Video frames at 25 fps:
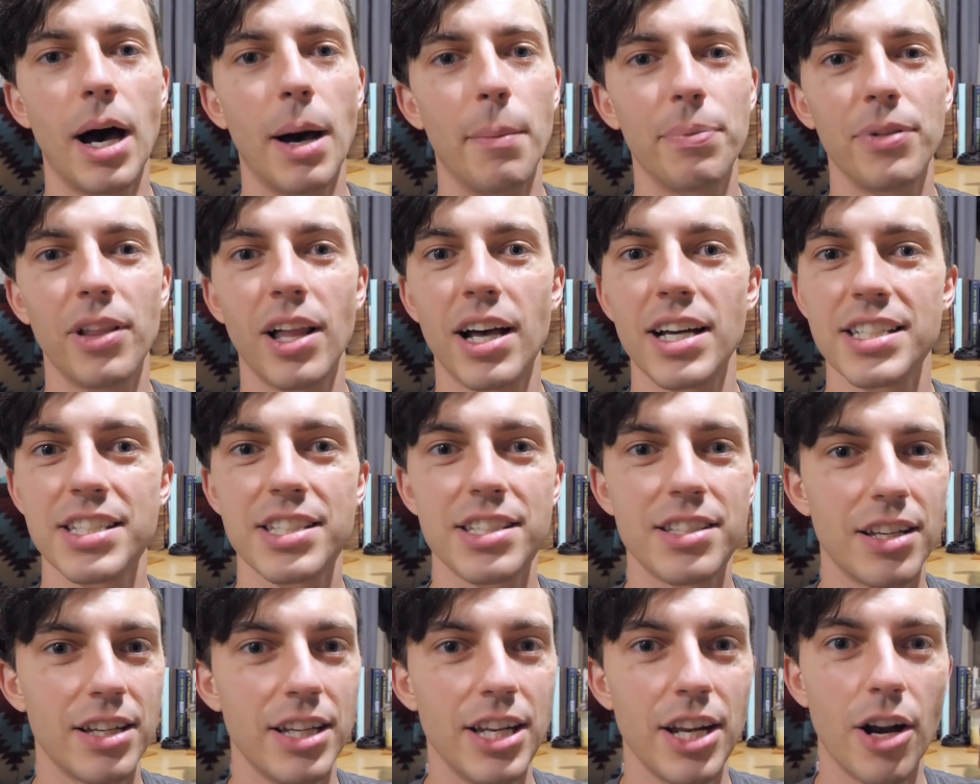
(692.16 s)

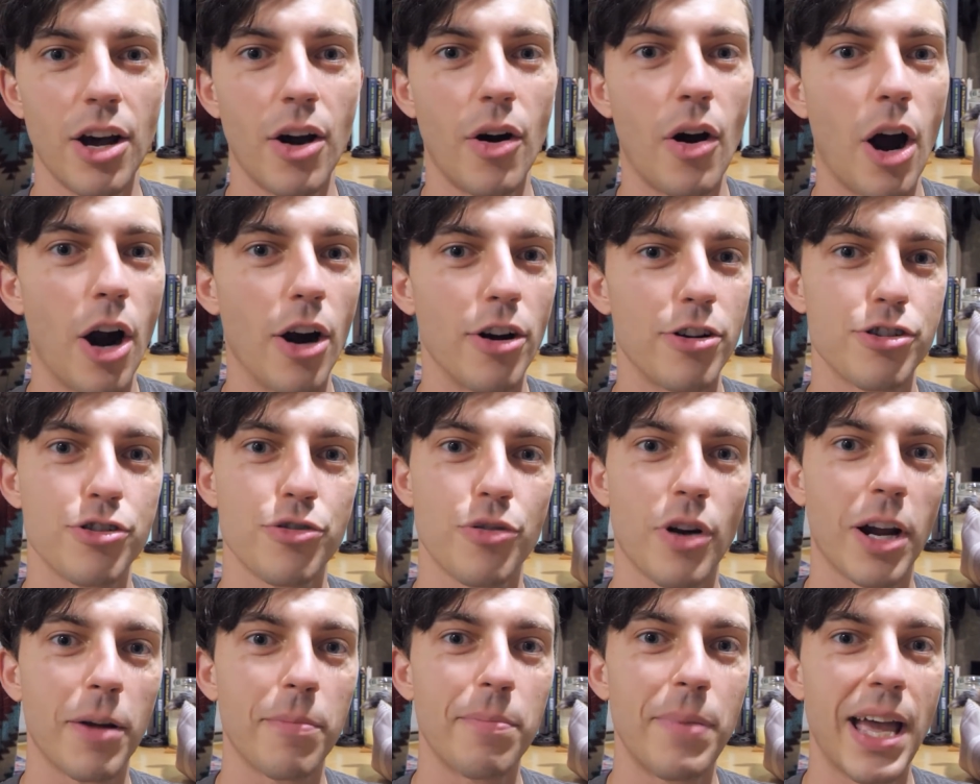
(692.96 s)
Plus, our
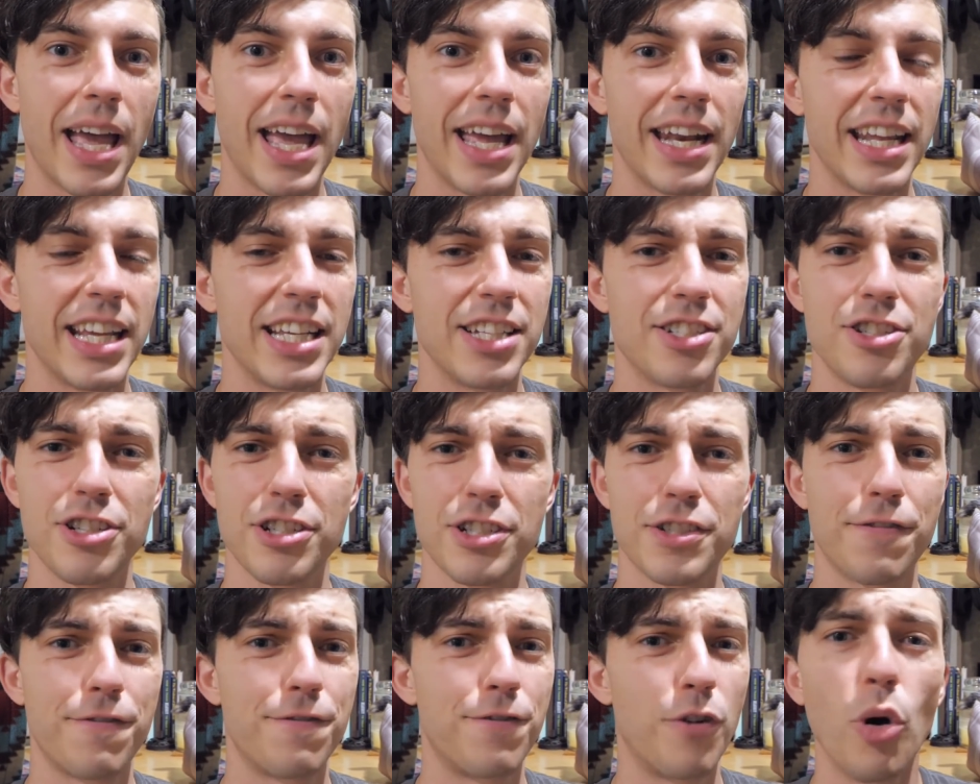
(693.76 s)
truck bed is
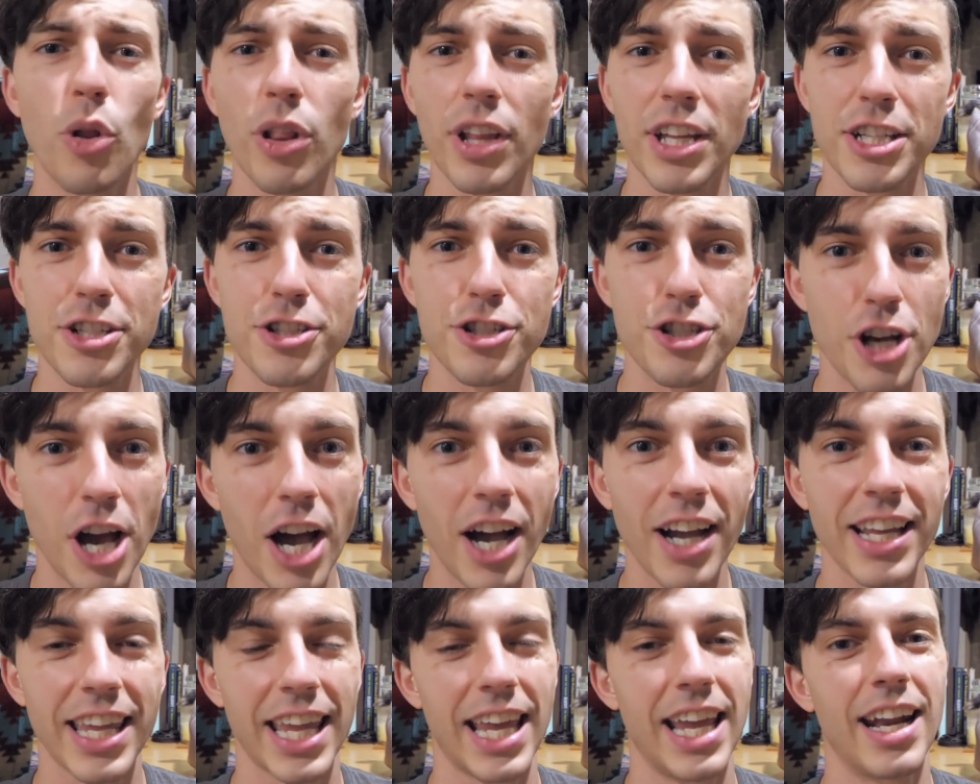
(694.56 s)
just full of
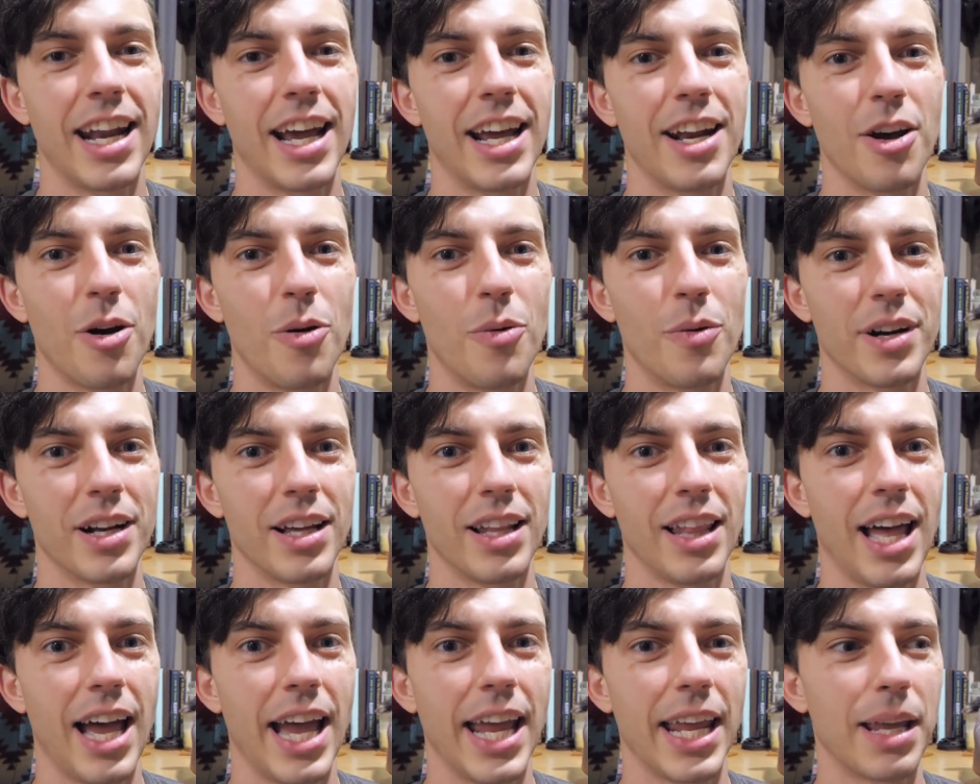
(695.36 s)
junk, and I don't want
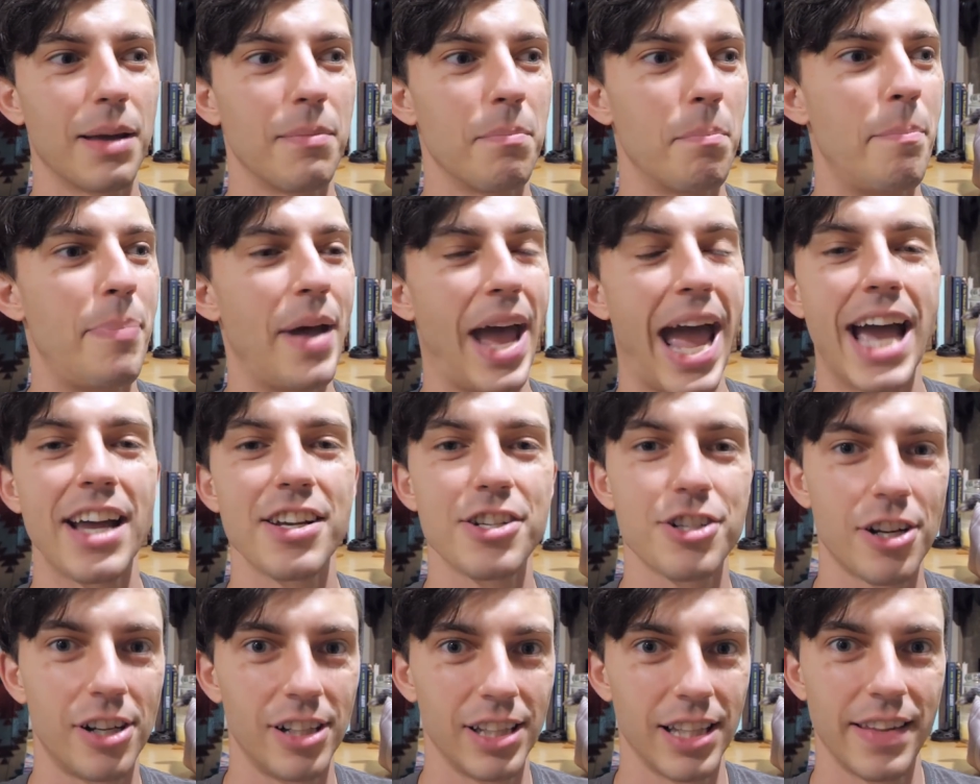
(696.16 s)
to
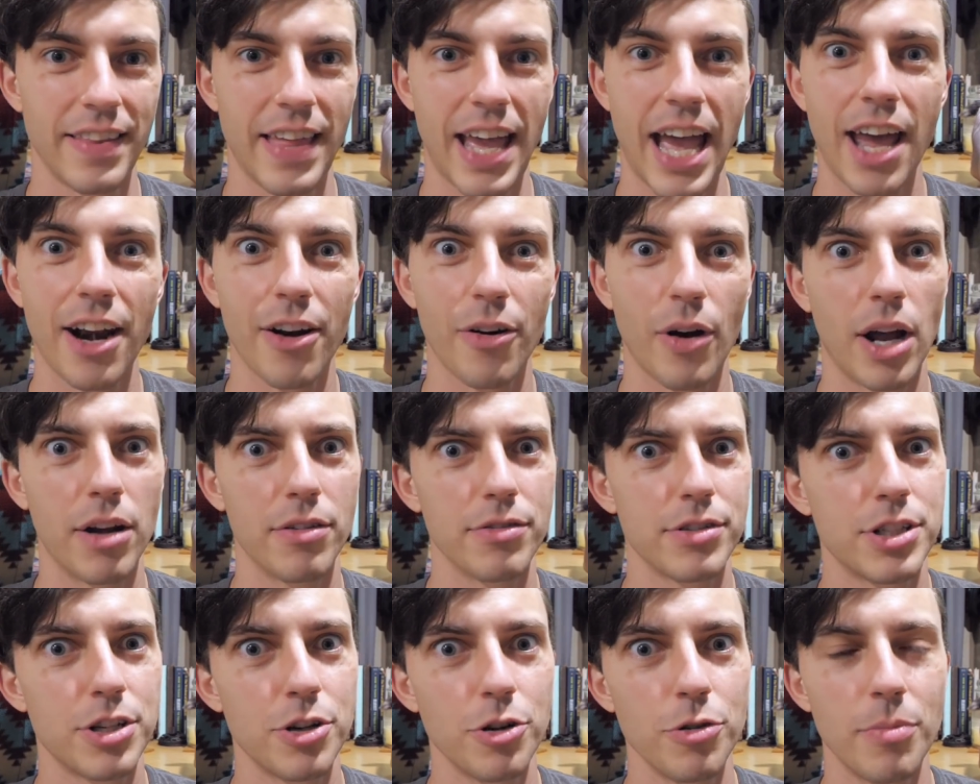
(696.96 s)
bash all of that
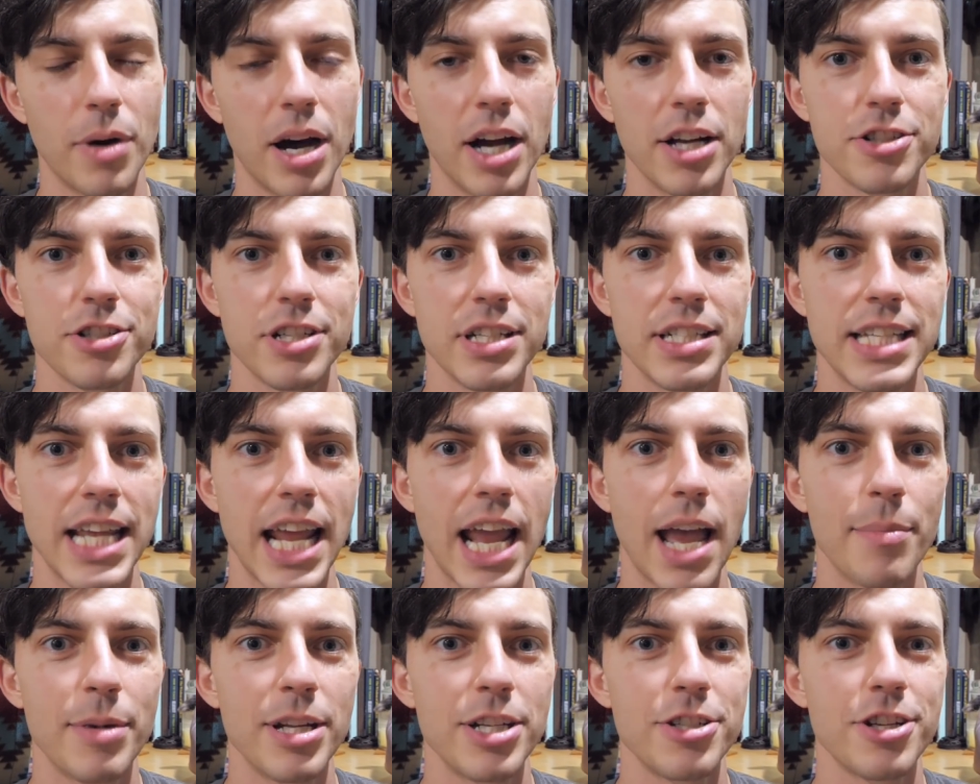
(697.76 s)
around too much and
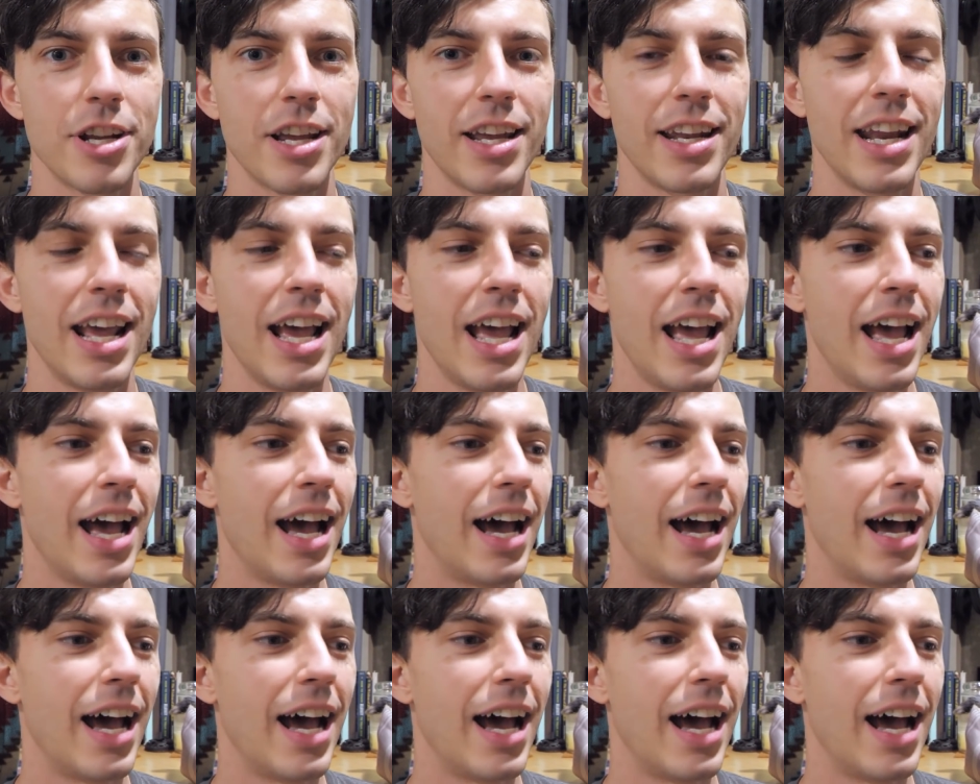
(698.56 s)
damage it.